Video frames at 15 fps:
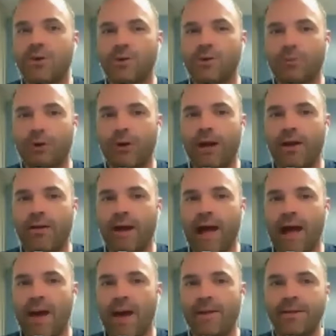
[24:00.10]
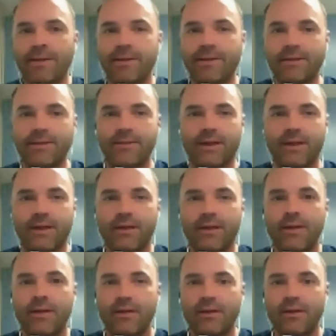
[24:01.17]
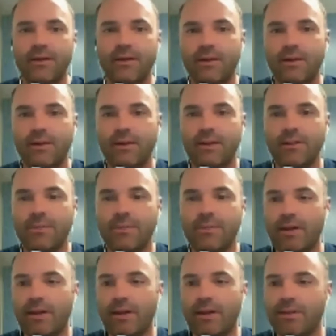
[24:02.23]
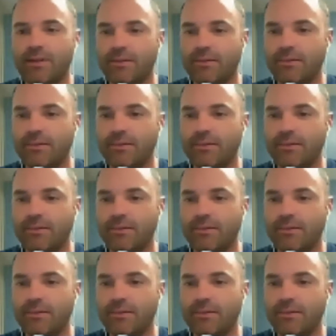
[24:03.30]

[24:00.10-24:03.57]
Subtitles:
is Pernell Hammond. He's in my class.